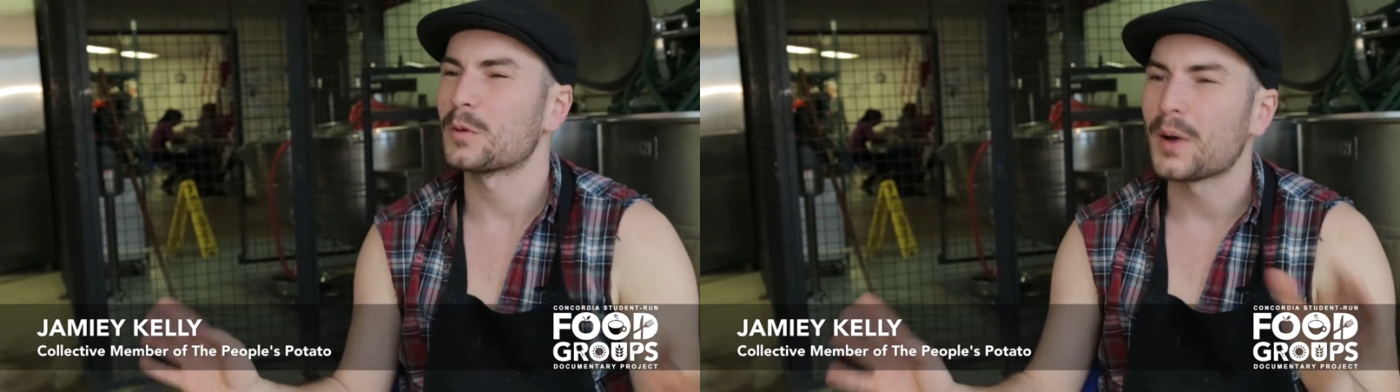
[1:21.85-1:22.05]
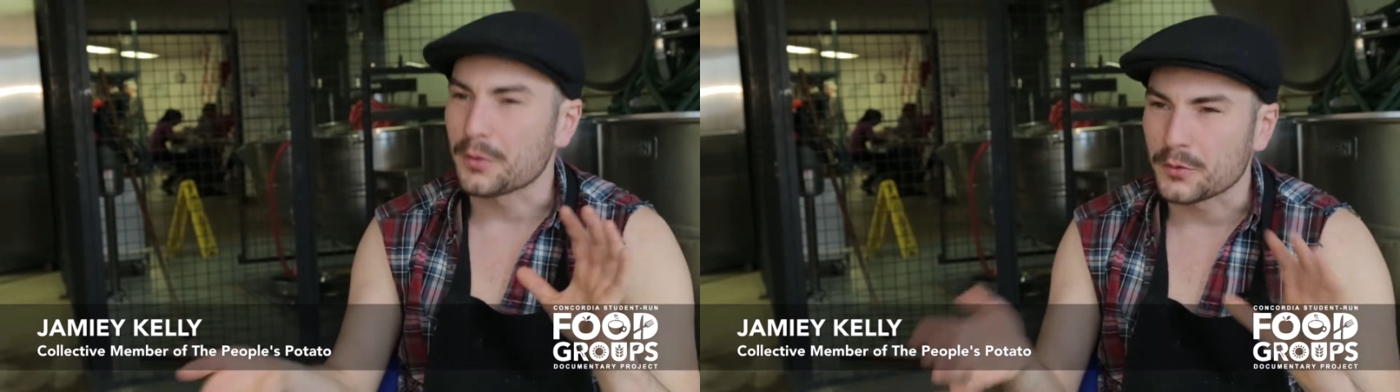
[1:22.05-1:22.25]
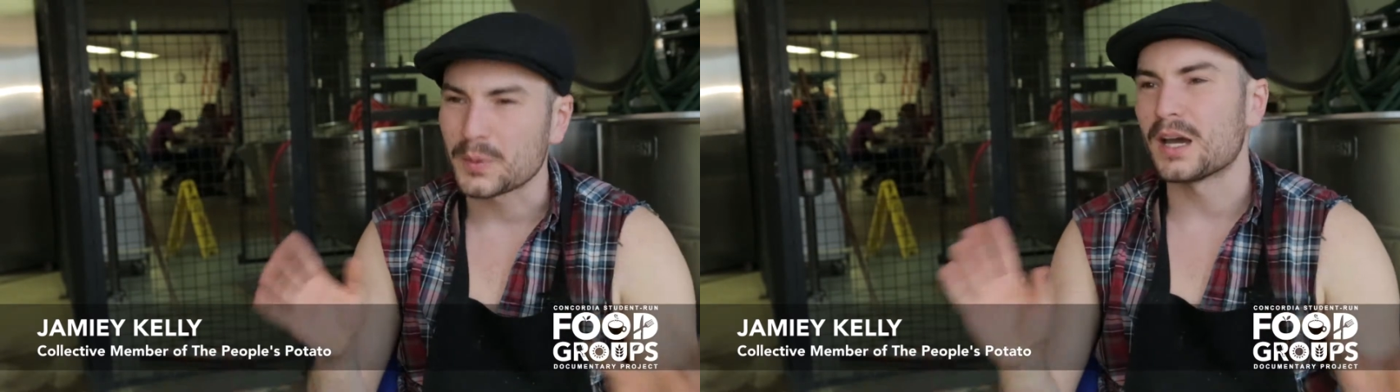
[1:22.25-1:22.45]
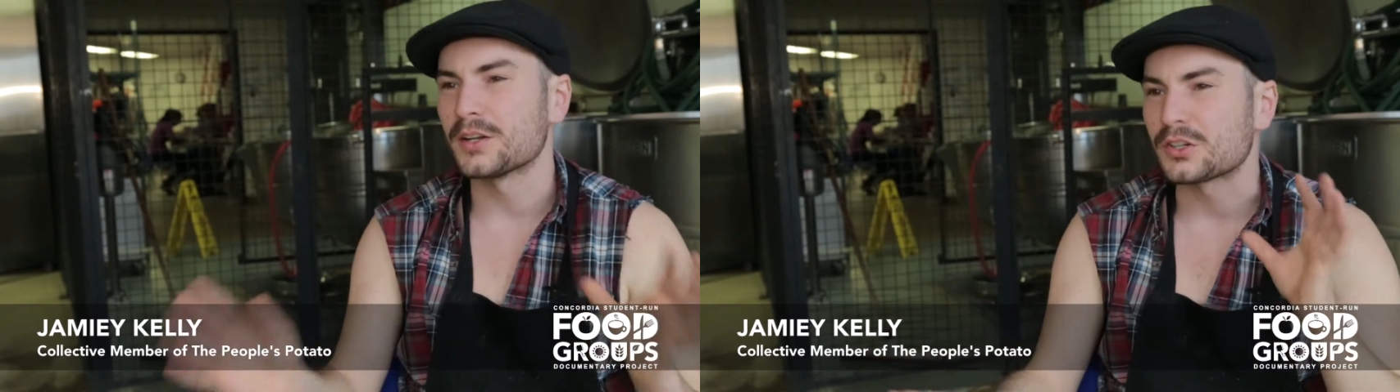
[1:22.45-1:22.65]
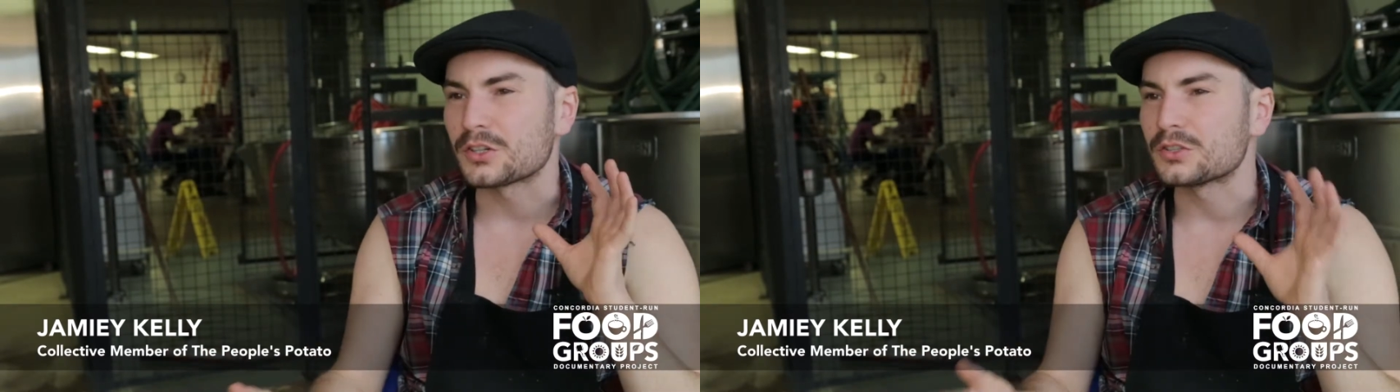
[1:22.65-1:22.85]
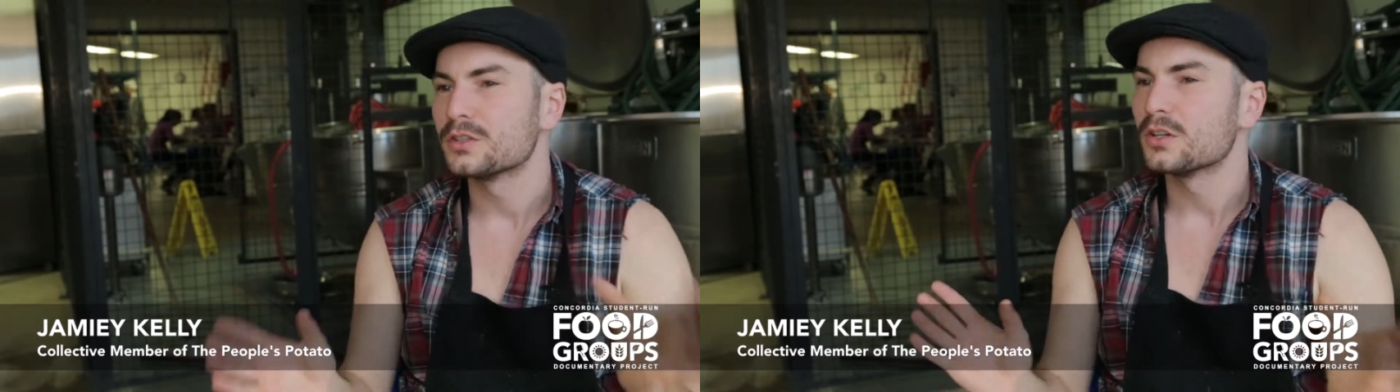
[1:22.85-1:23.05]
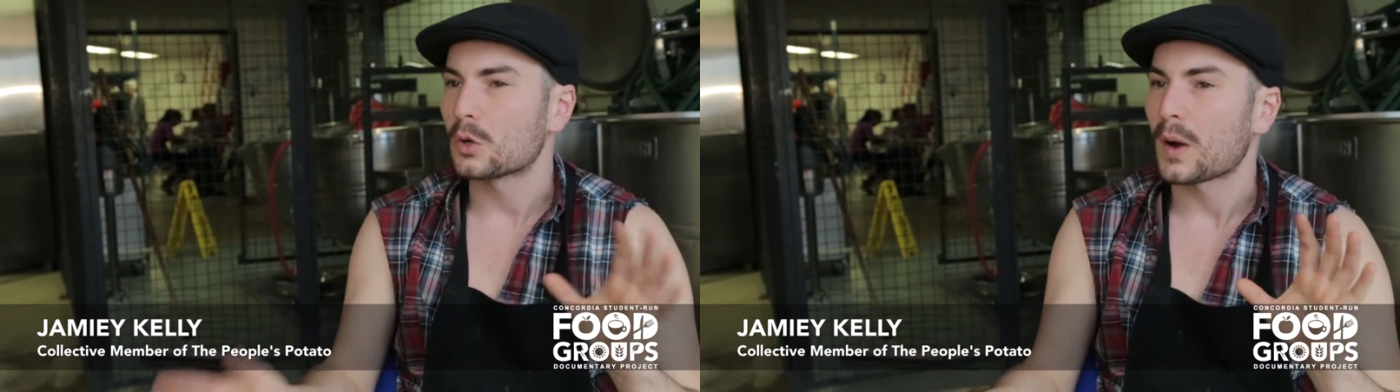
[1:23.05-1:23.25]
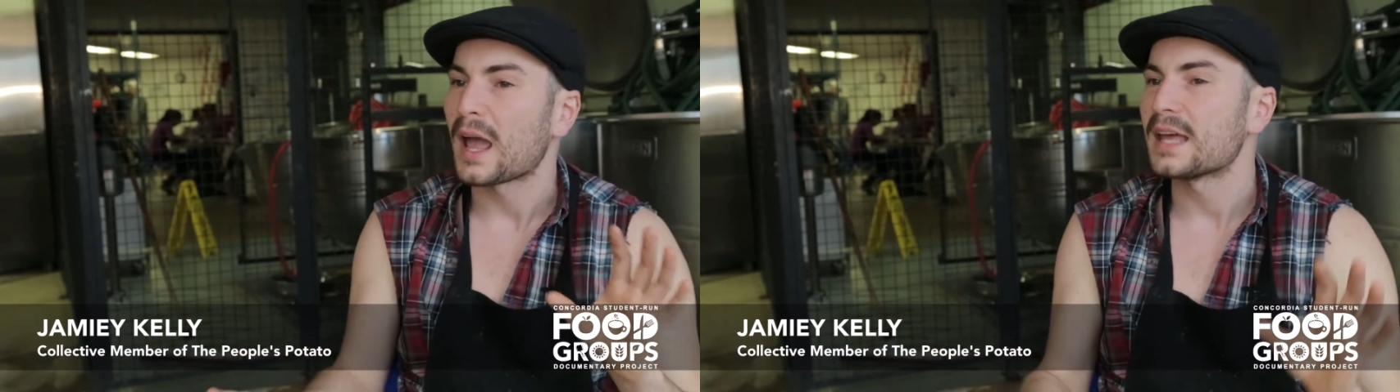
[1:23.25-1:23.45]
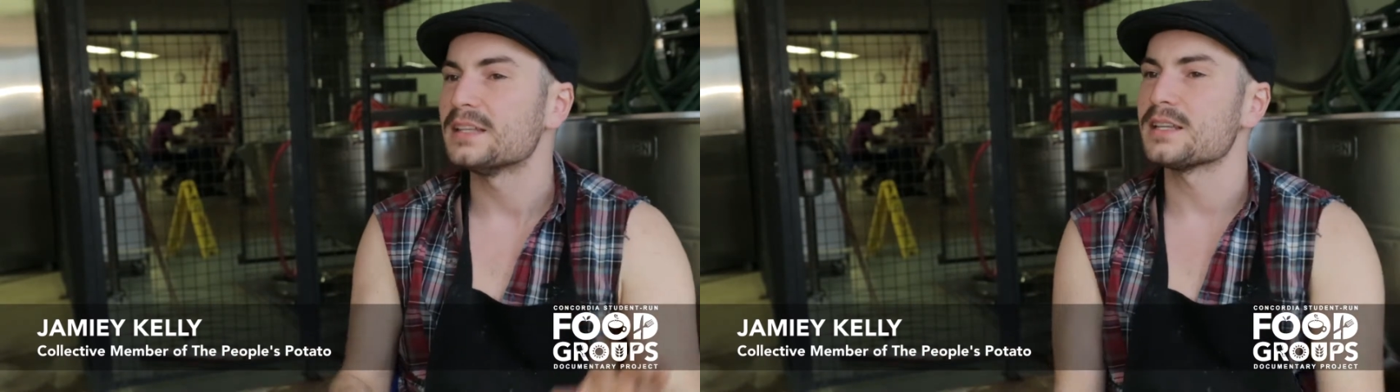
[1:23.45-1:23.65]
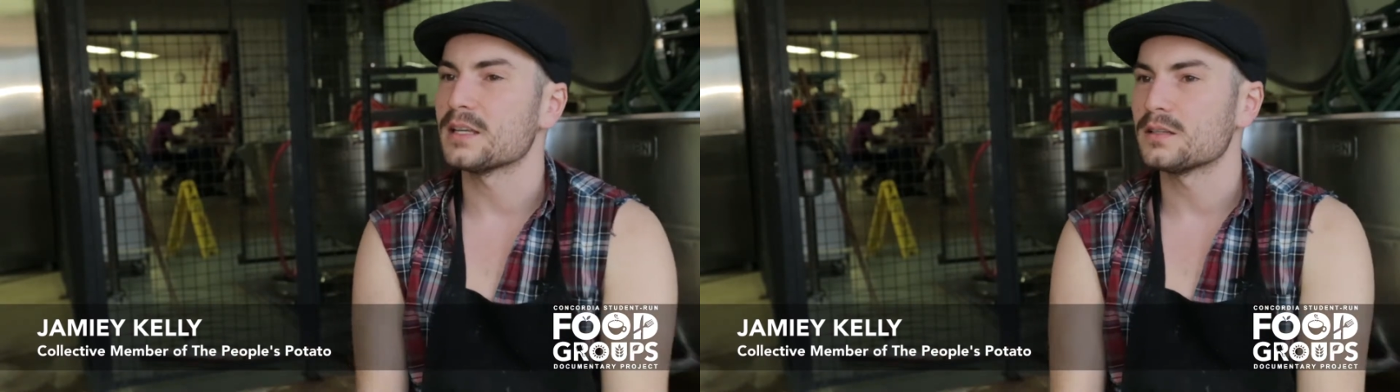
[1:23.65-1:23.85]
for about 300
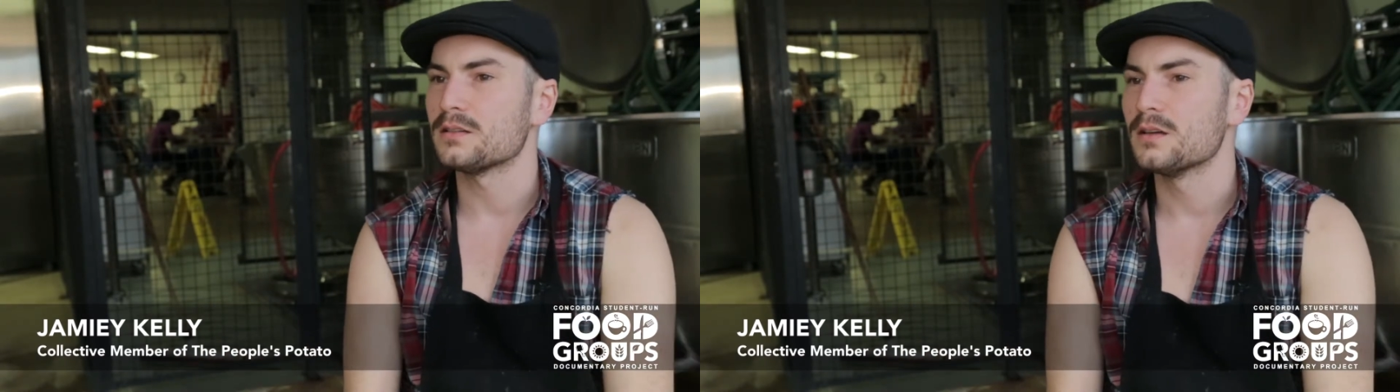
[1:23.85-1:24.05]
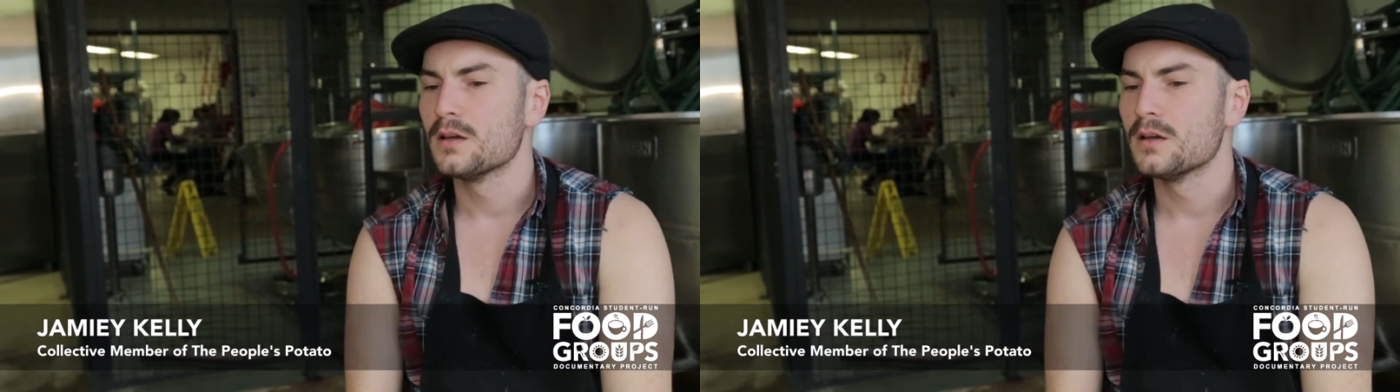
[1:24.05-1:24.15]
grand in